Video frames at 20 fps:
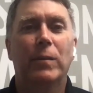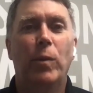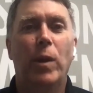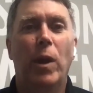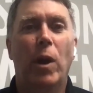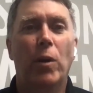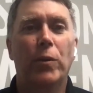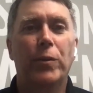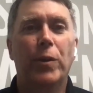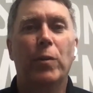
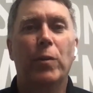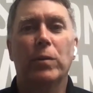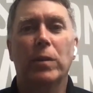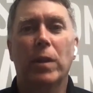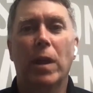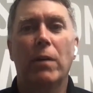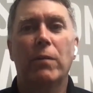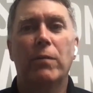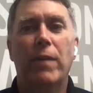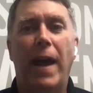we all
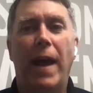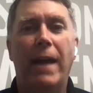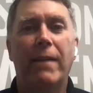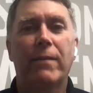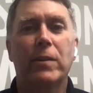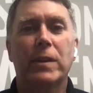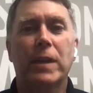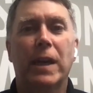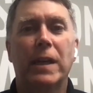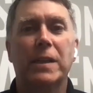don't love
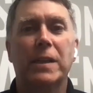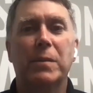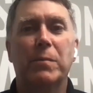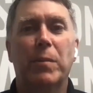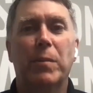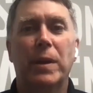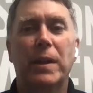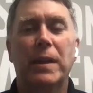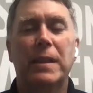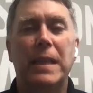
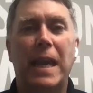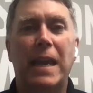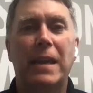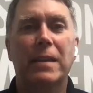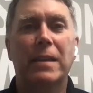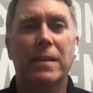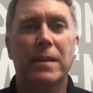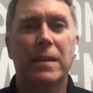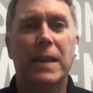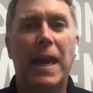advertising, but at the
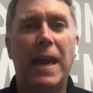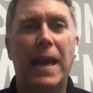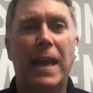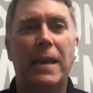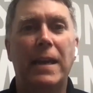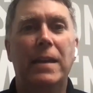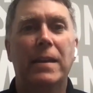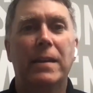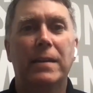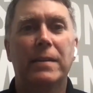end of the
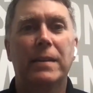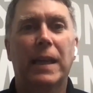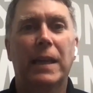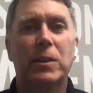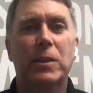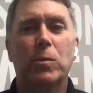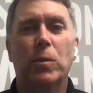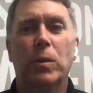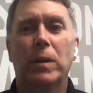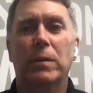day,
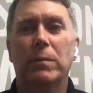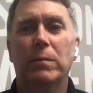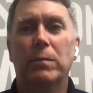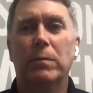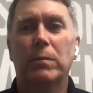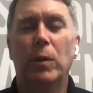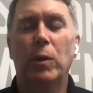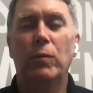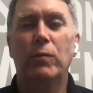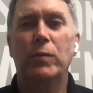that's what
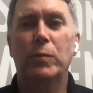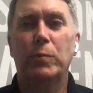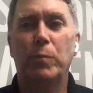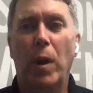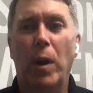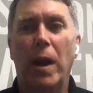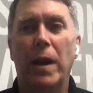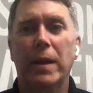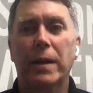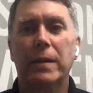moves
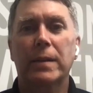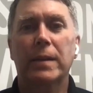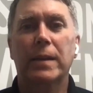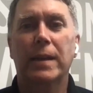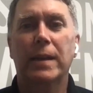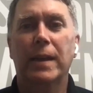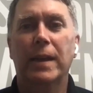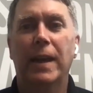product.